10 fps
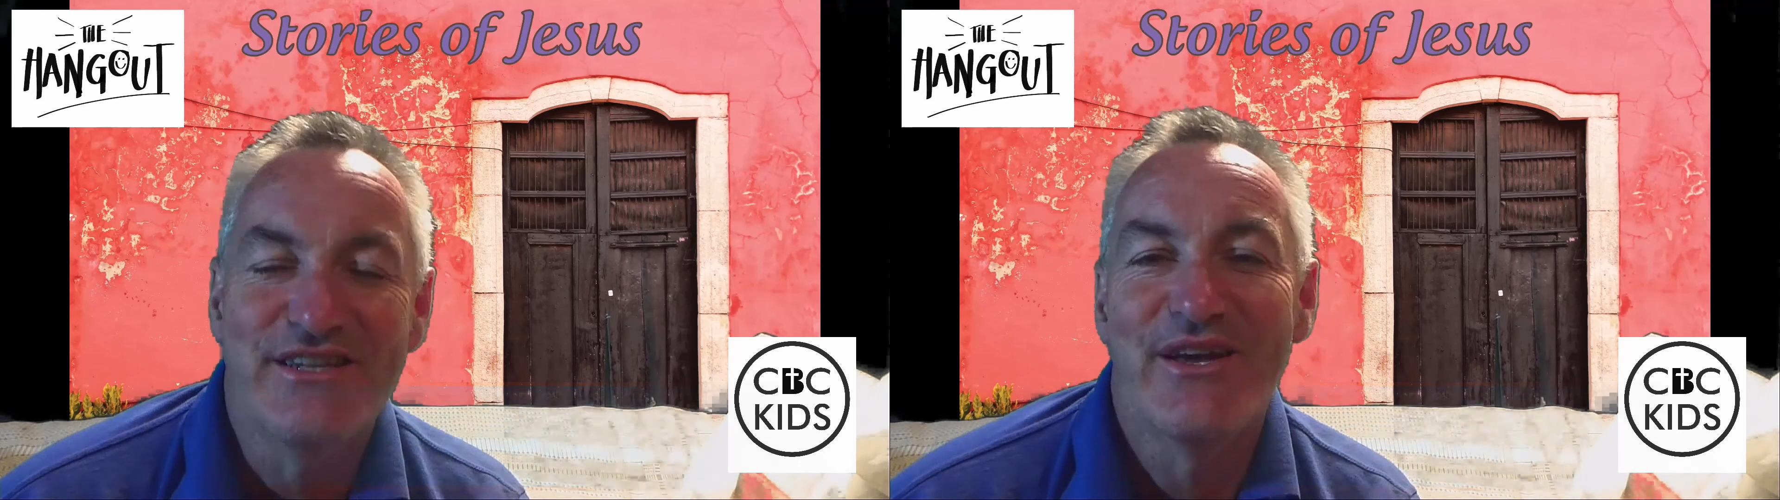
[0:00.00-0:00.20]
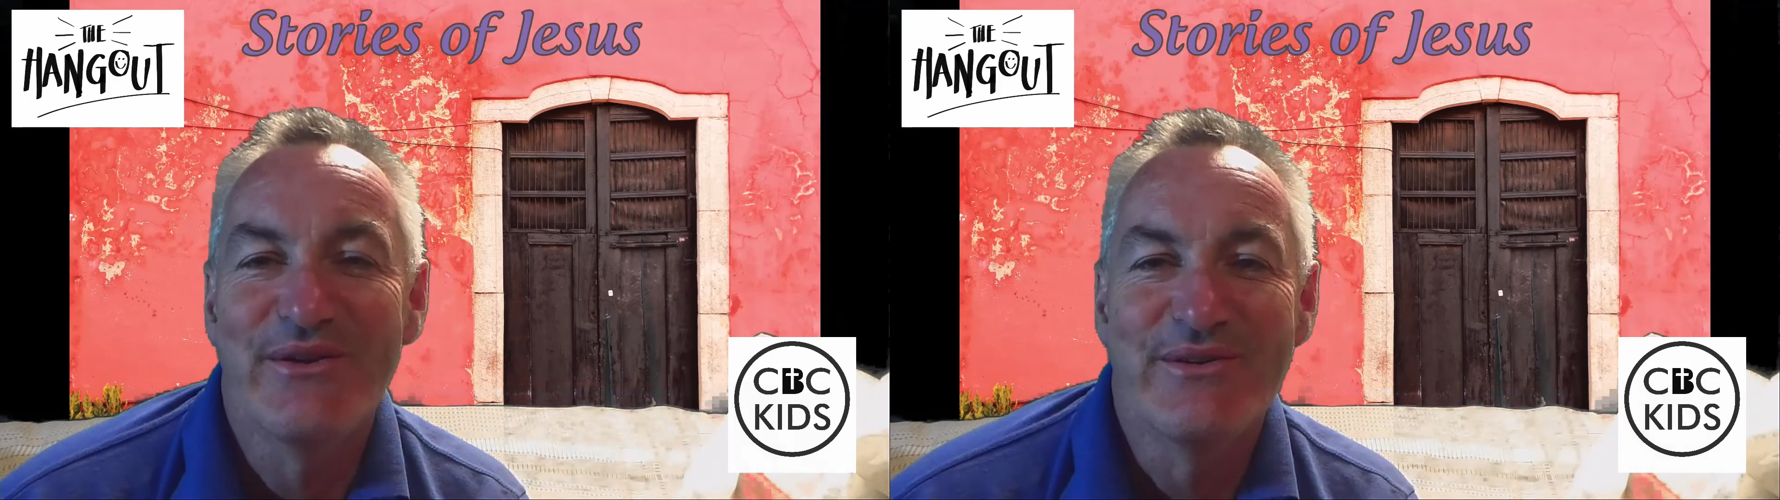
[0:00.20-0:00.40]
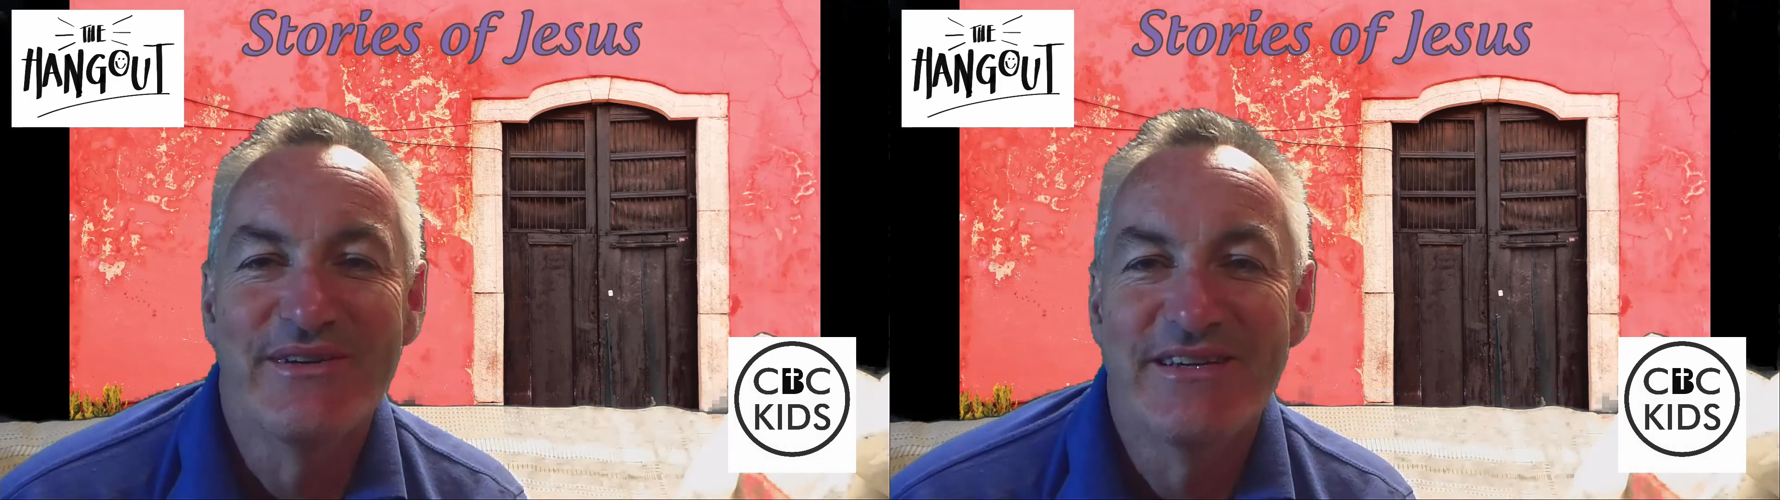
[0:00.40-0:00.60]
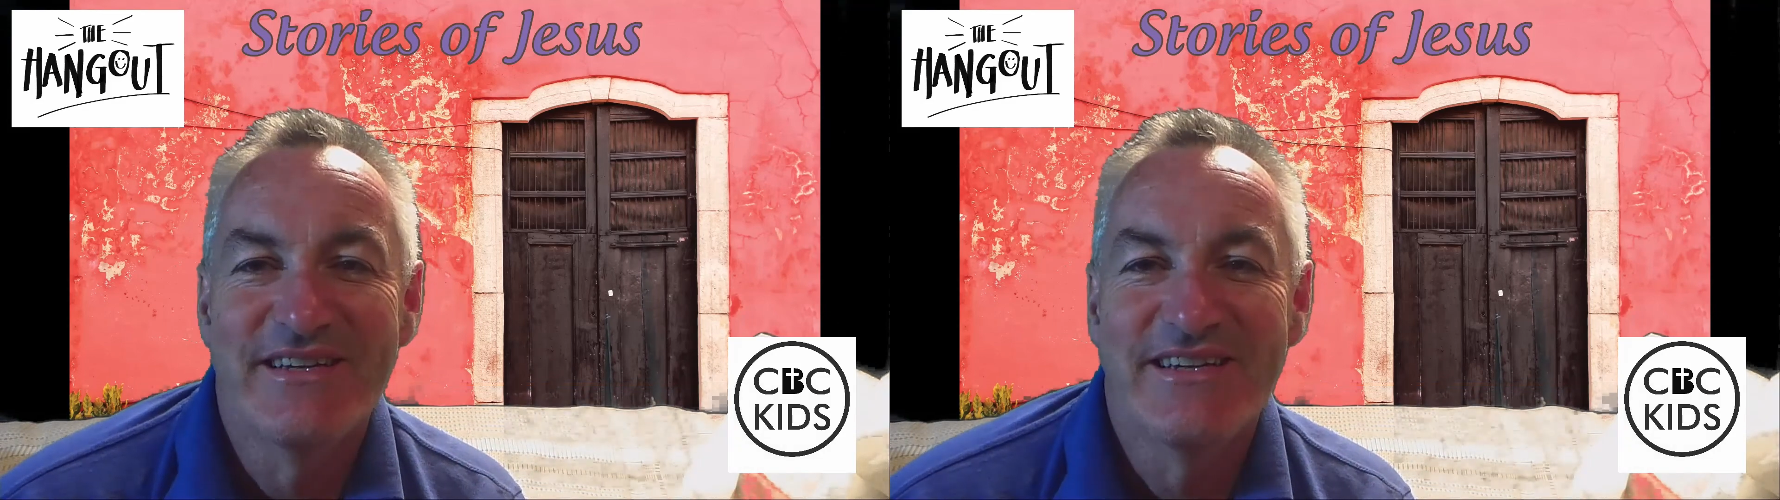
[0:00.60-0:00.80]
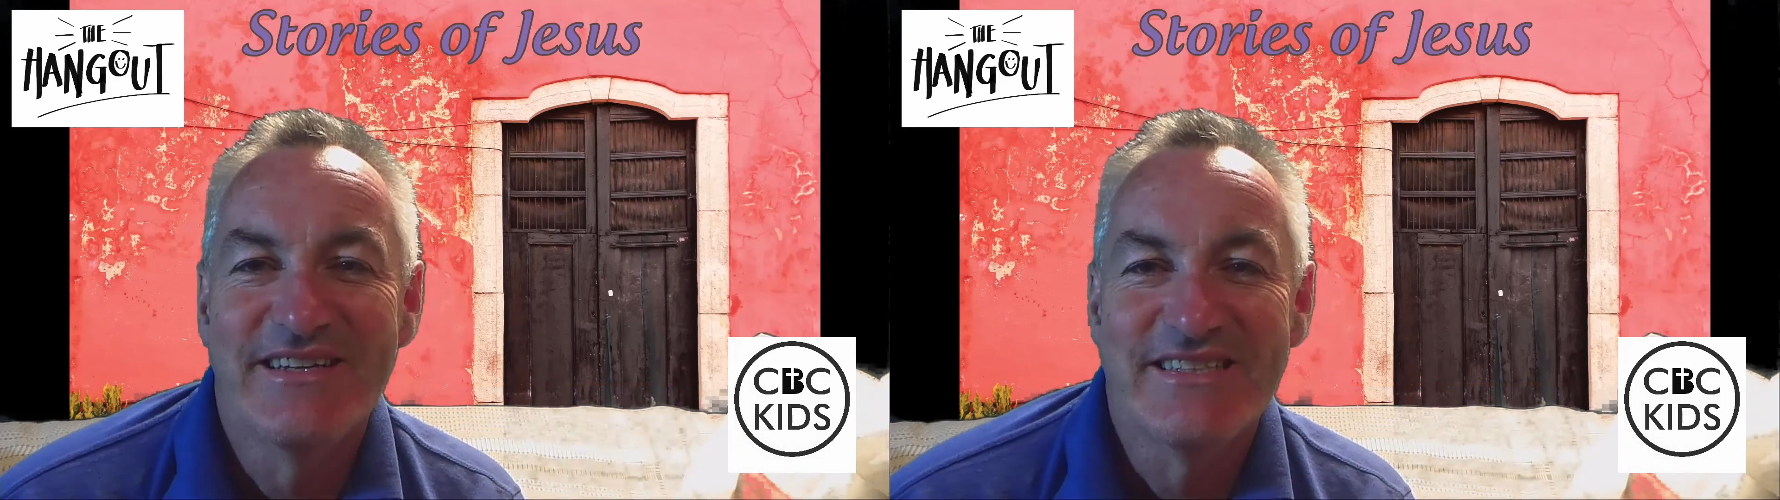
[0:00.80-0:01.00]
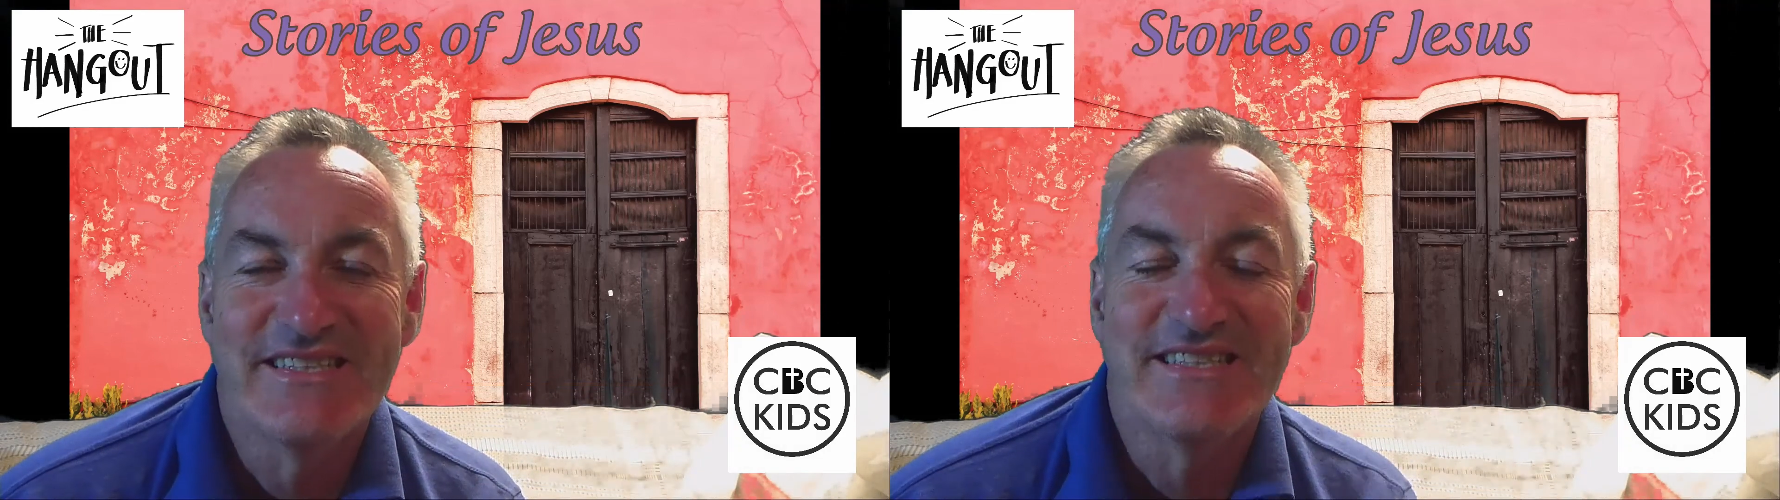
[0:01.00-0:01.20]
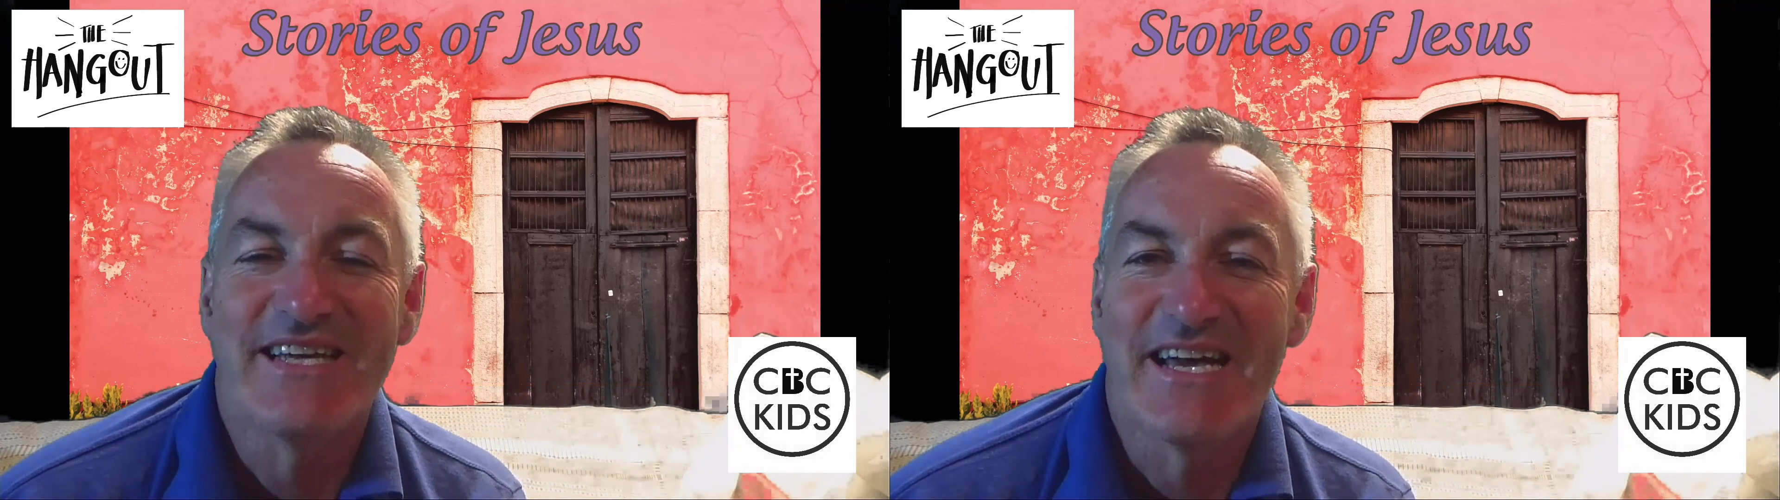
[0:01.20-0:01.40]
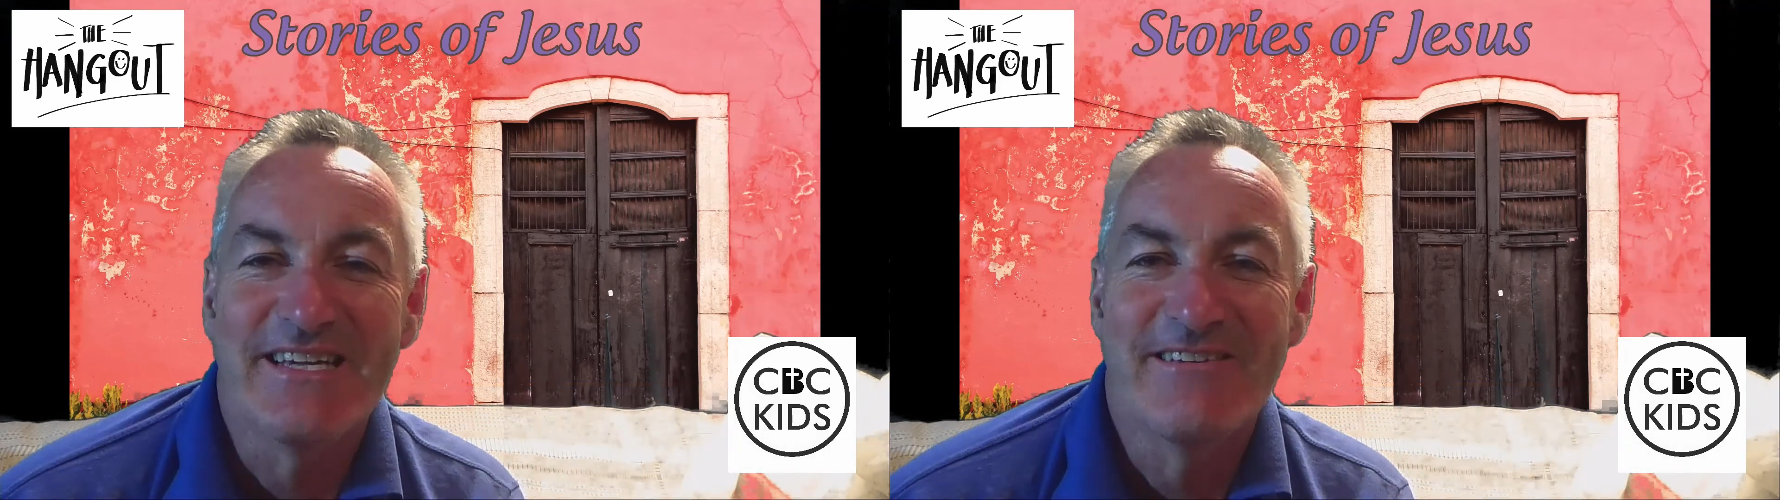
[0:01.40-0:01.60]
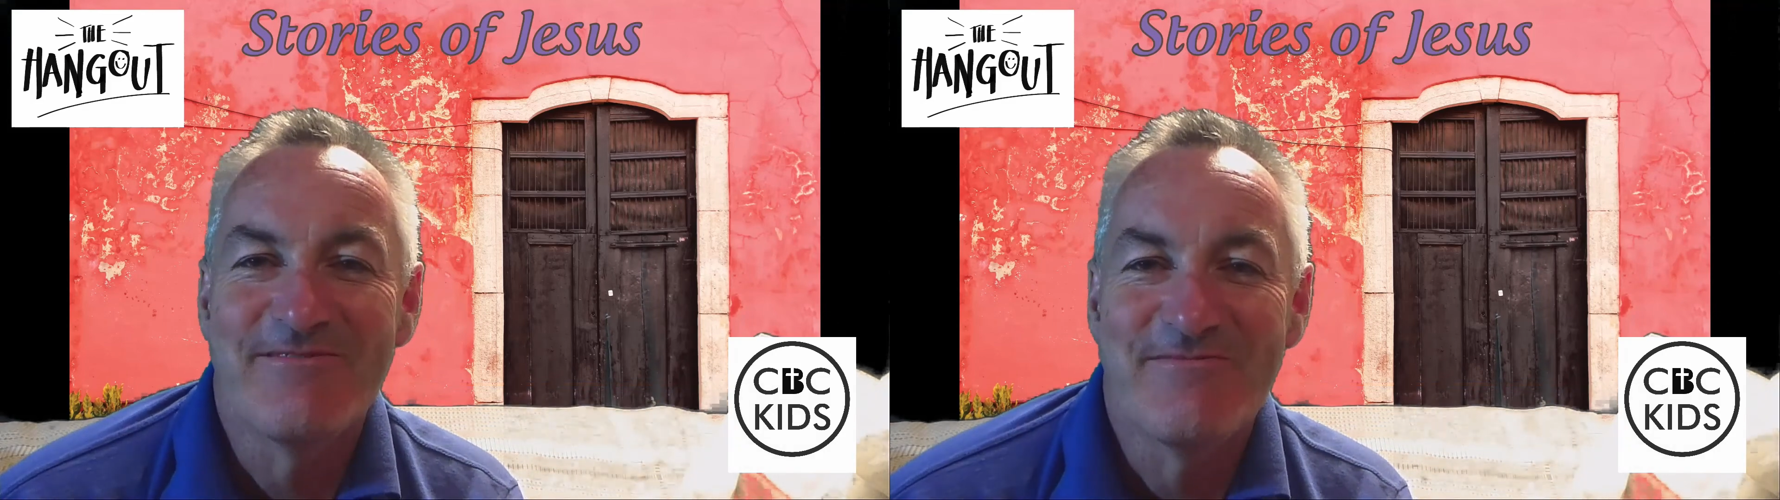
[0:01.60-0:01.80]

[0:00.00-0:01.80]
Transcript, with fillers: you today?